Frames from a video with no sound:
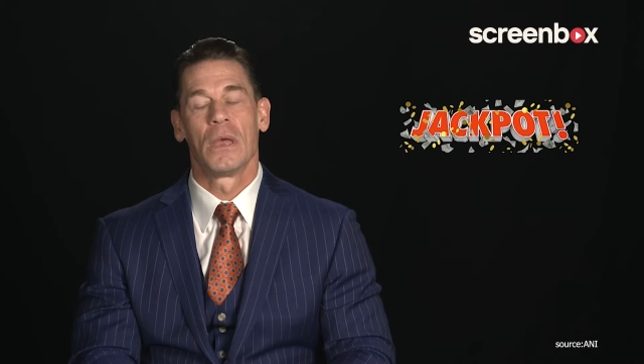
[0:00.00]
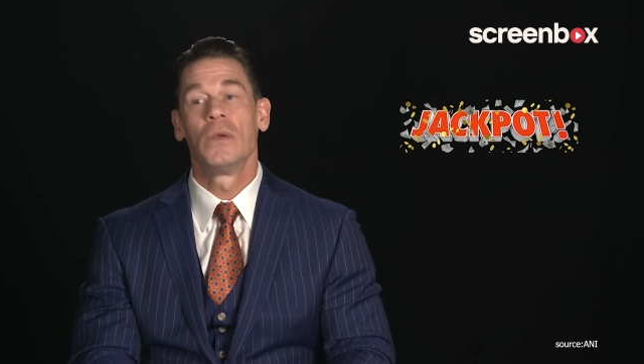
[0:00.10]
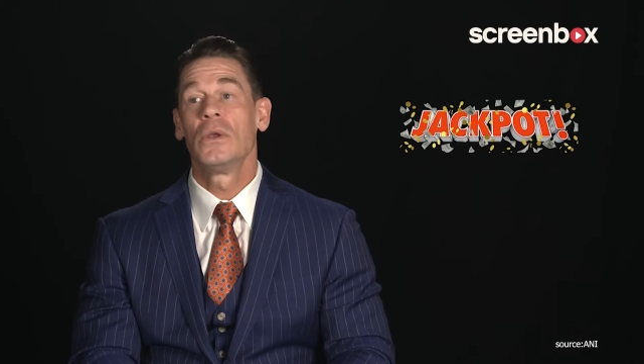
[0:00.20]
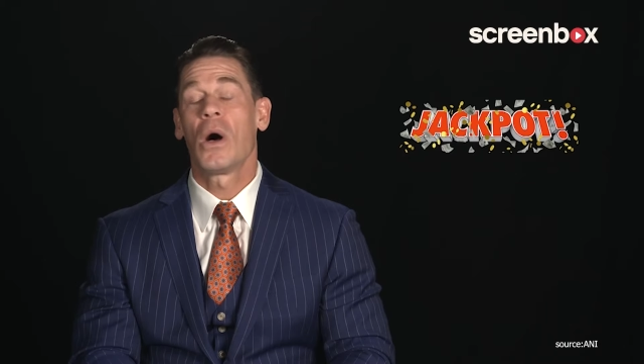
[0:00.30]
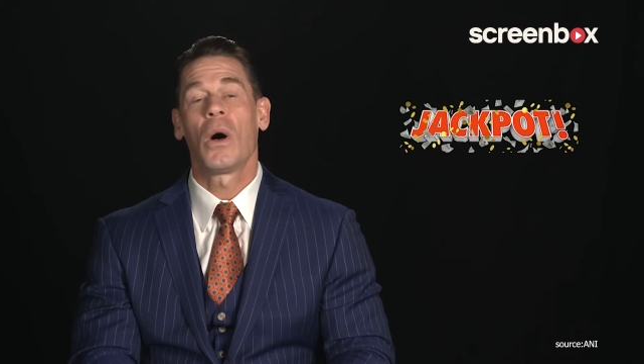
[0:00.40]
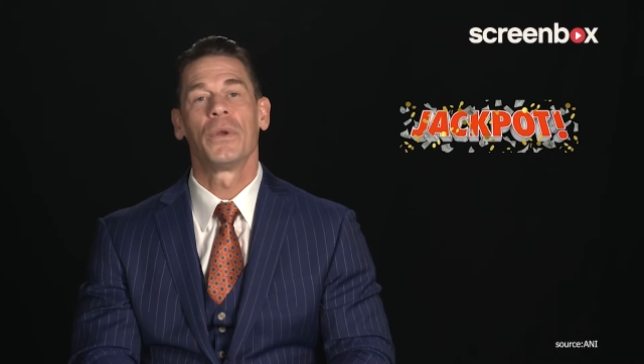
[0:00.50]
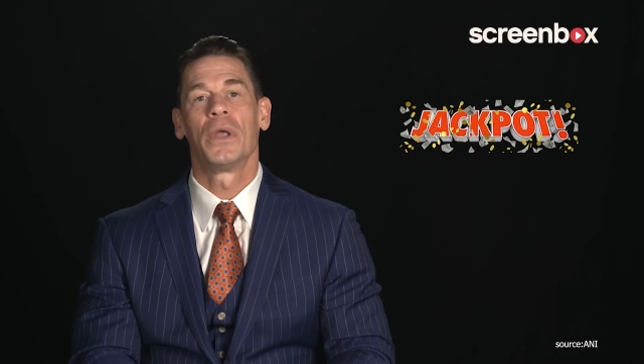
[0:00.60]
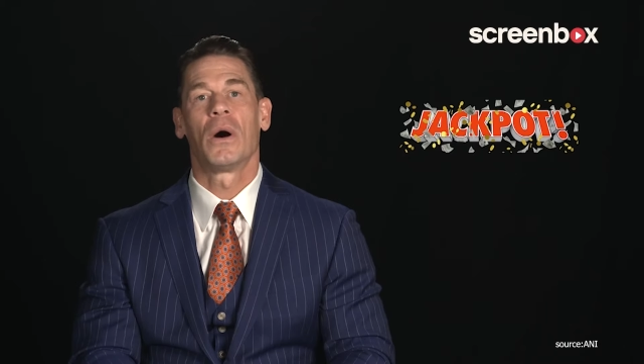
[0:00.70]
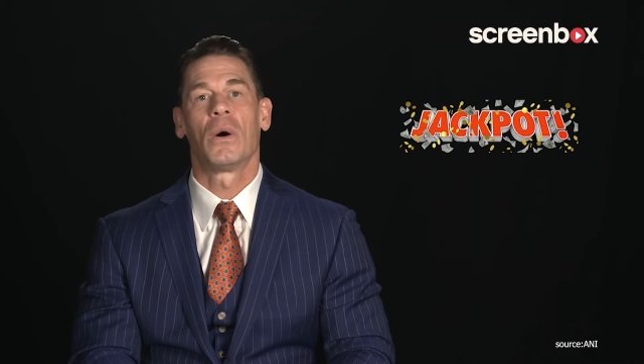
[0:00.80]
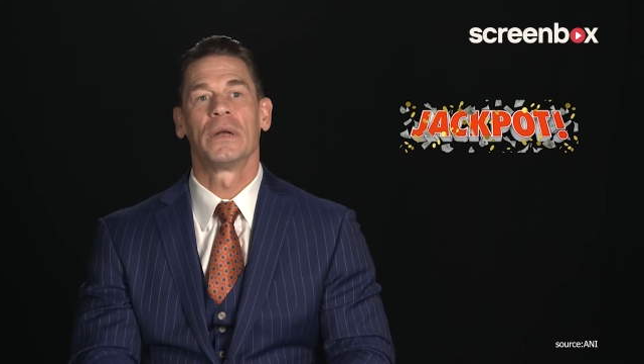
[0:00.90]

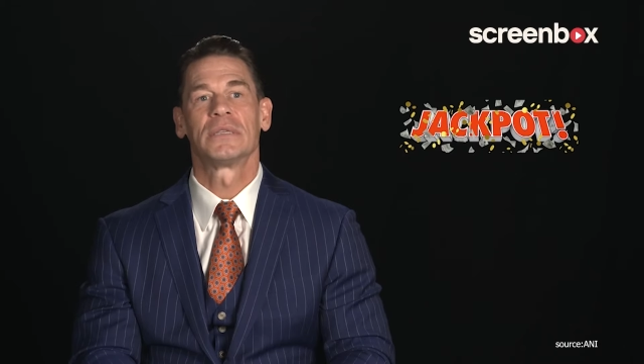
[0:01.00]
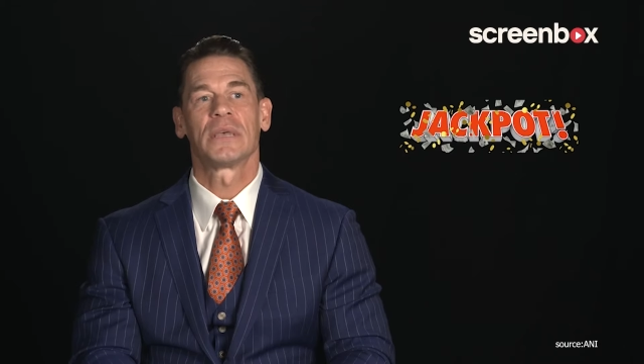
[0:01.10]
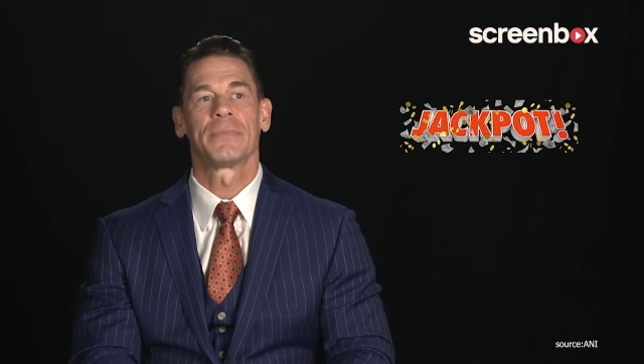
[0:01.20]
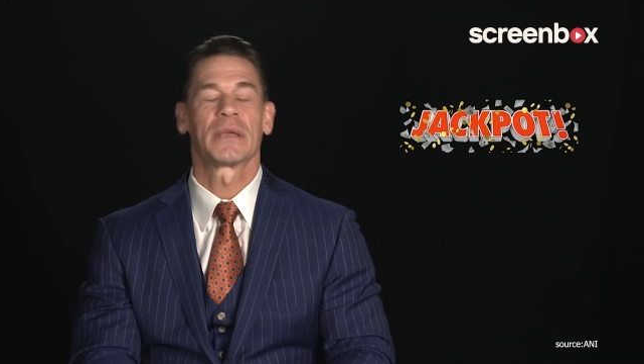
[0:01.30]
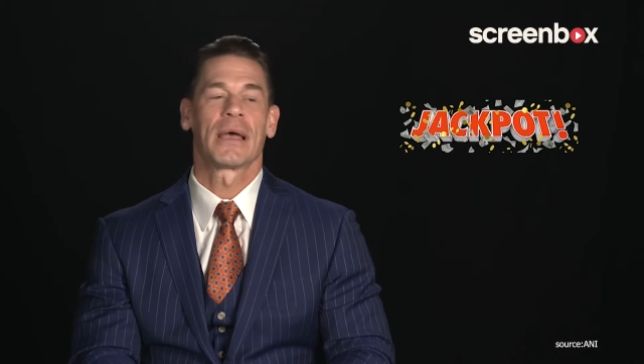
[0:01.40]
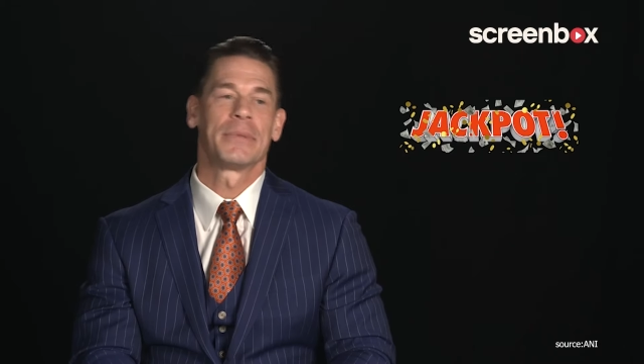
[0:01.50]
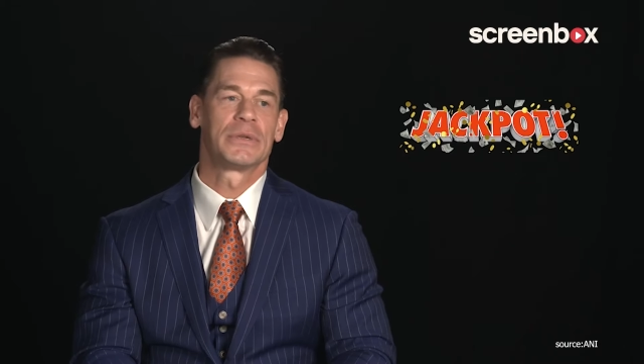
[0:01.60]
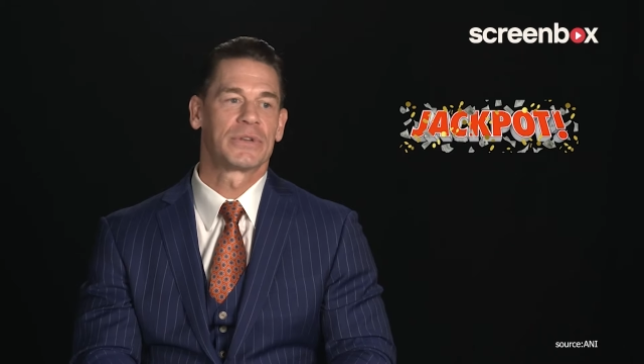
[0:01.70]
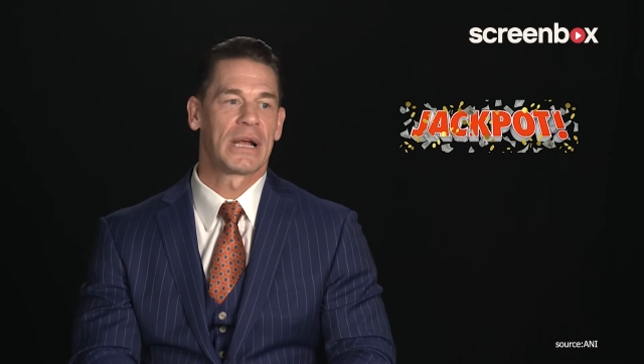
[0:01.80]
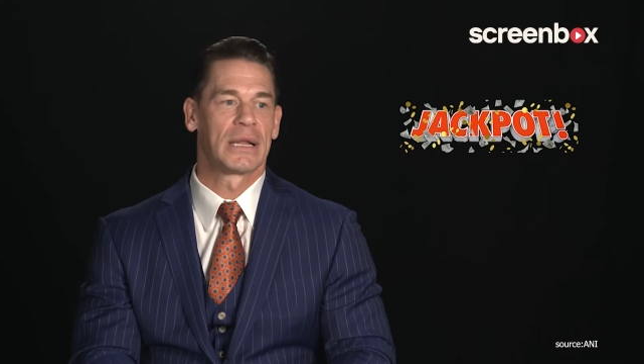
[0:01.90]
No. It's something I've
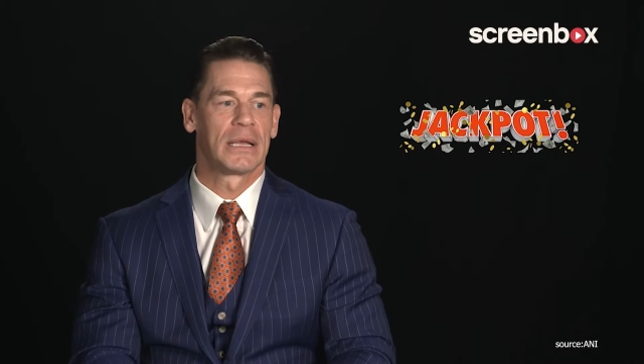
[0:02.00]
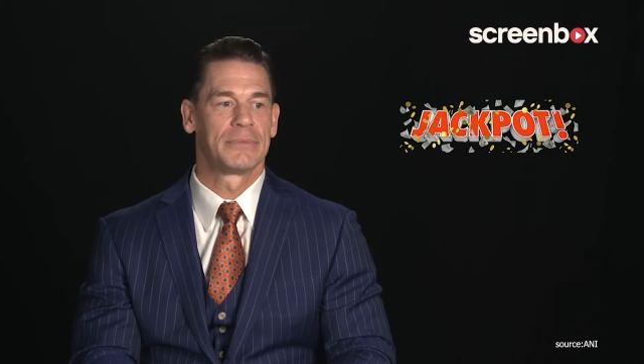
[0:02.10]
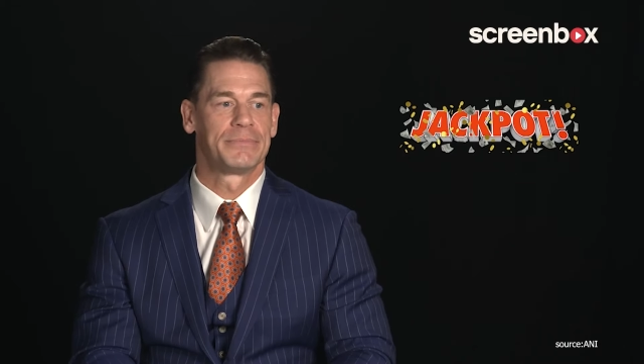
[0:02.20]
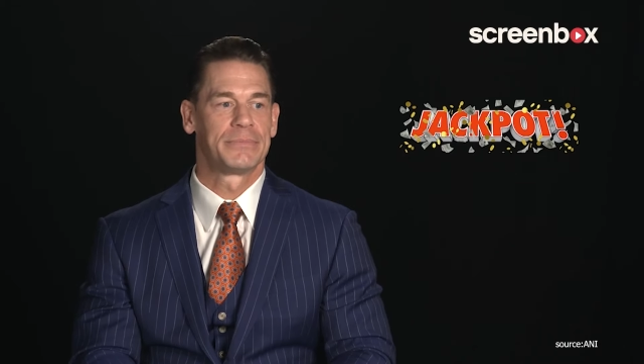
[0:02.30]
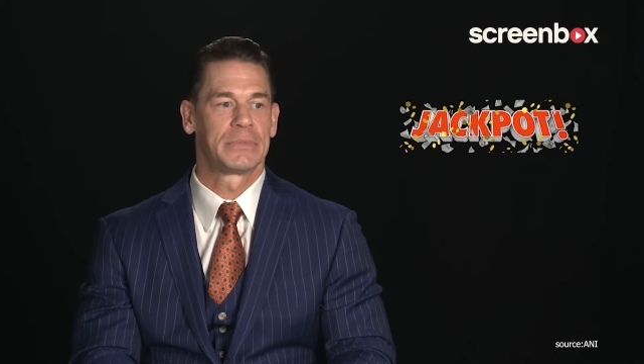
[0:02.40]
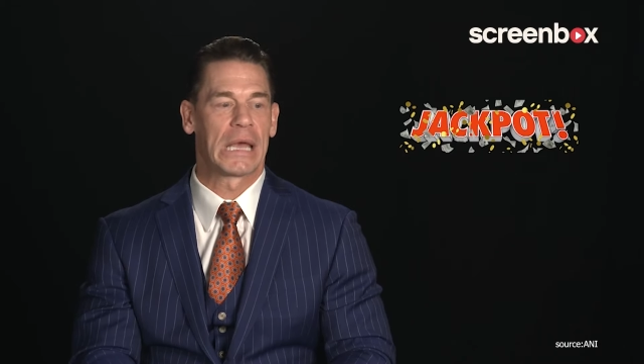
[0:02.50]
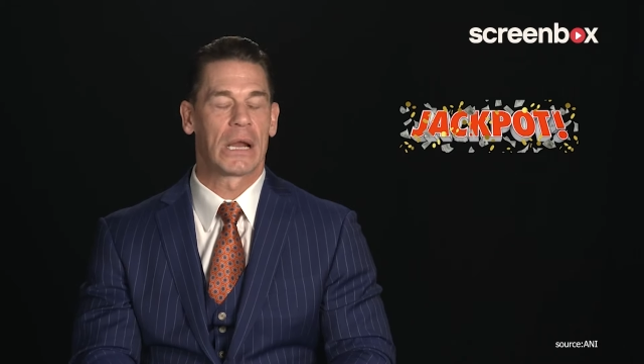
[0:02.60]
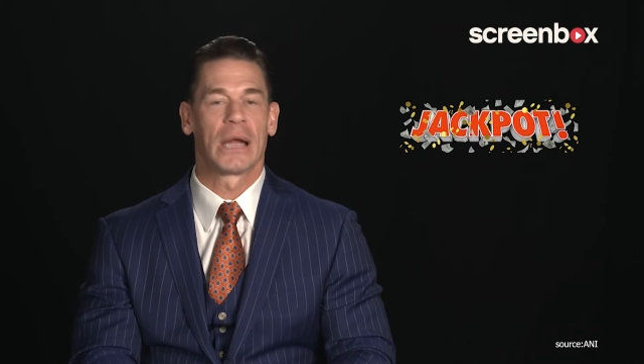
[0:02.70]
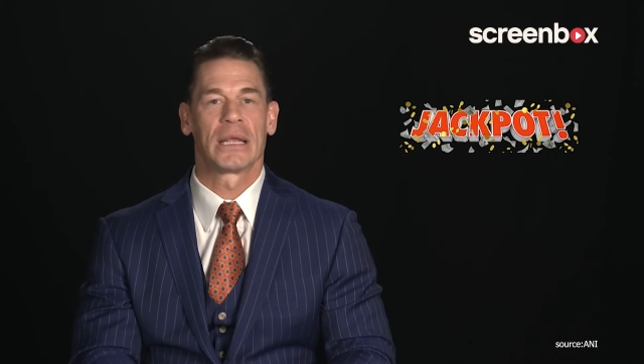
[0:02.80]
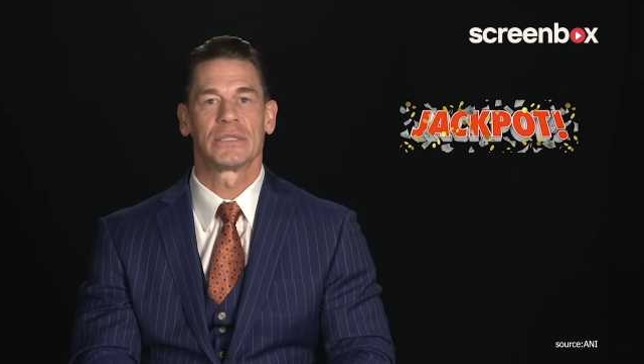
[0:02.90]
been trying to get
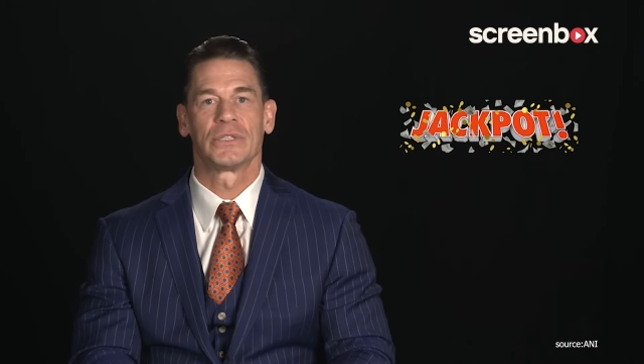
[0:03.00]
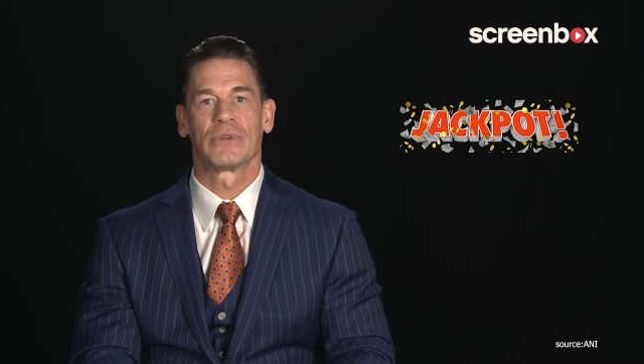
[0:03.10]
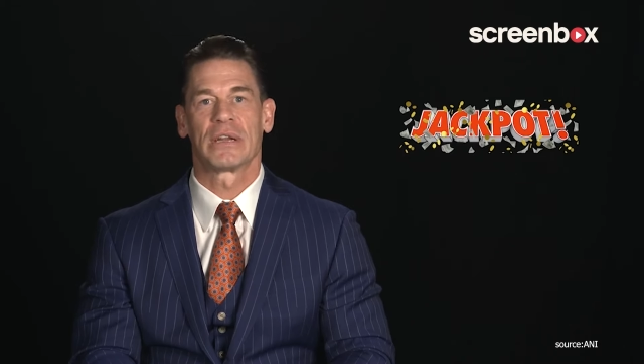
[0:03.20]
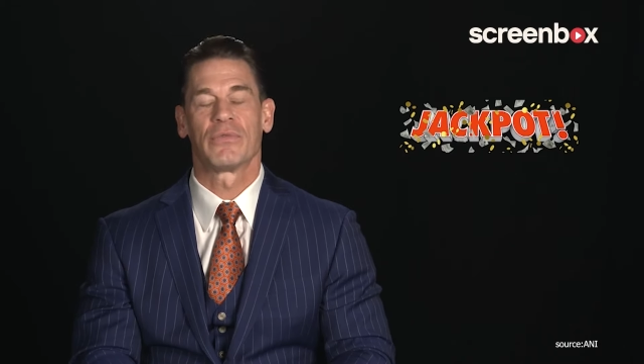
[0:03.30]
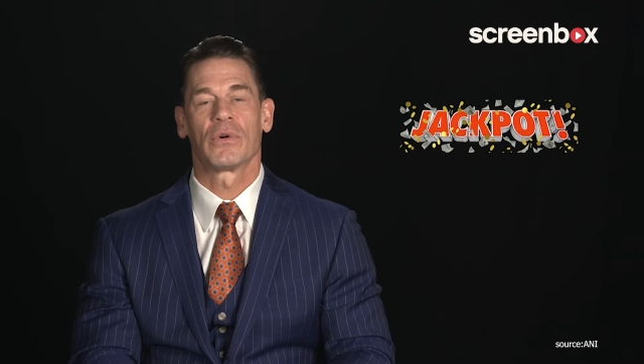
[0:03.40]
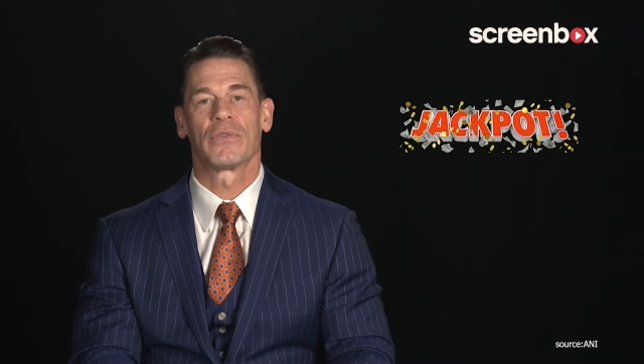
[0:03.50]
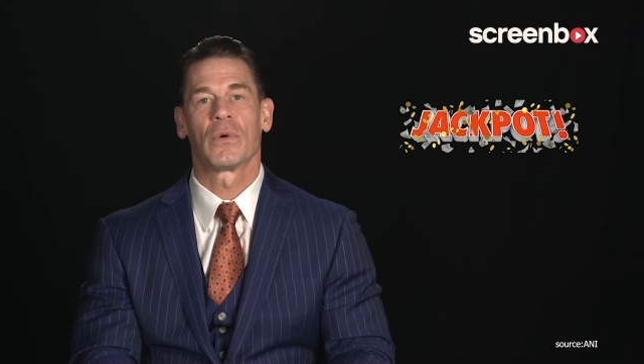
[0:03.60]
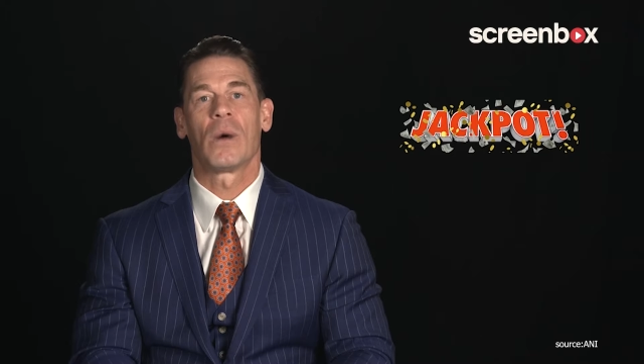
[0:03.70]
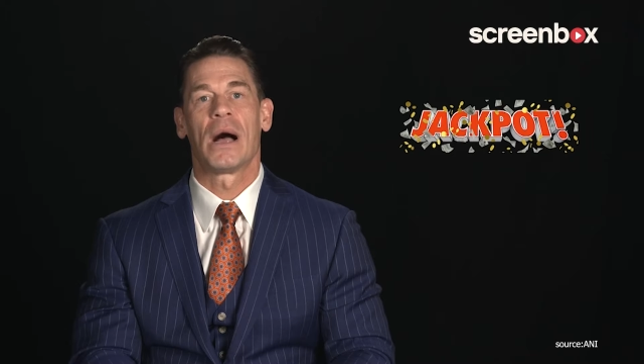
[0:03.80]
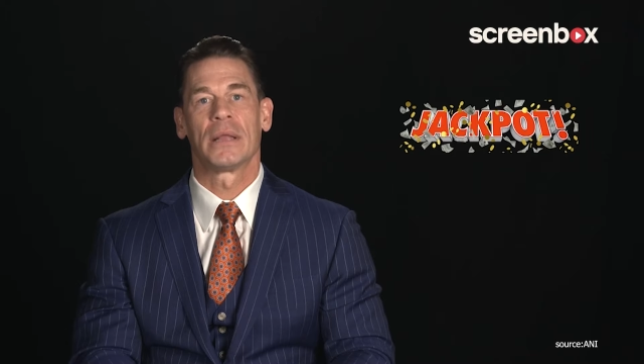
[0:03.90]
audiences ready
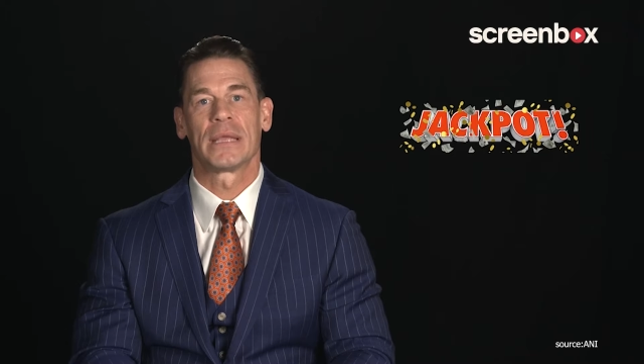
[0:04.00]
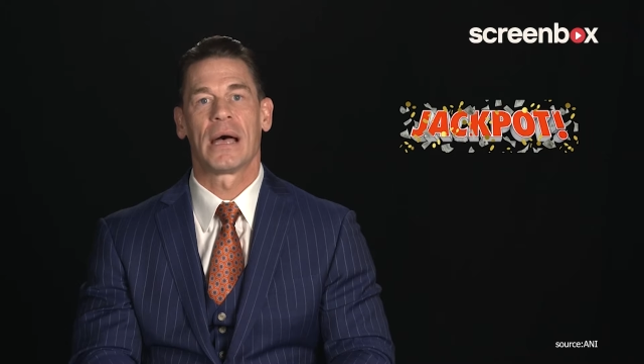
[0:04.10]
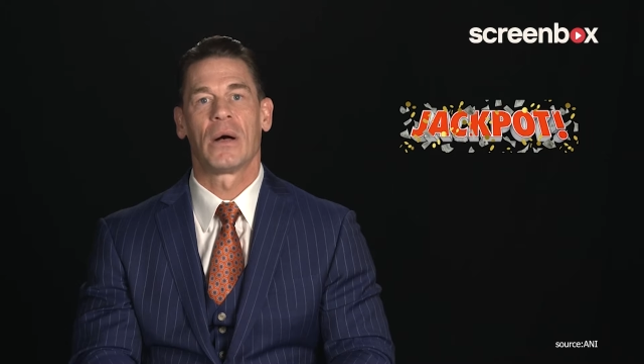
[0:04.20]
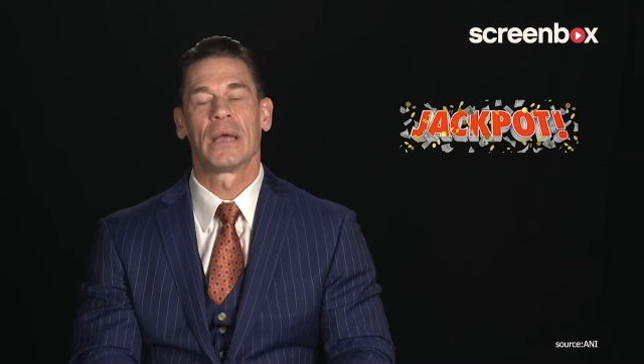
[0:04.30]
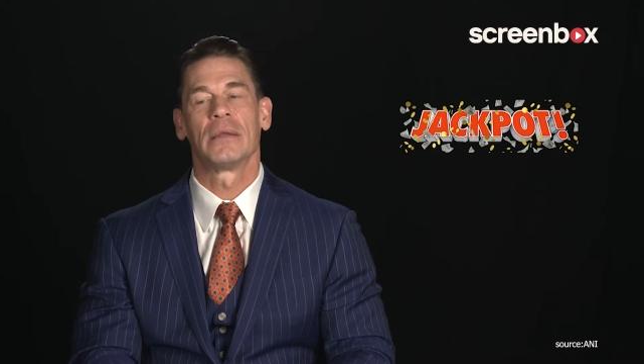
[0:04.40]
for a while now.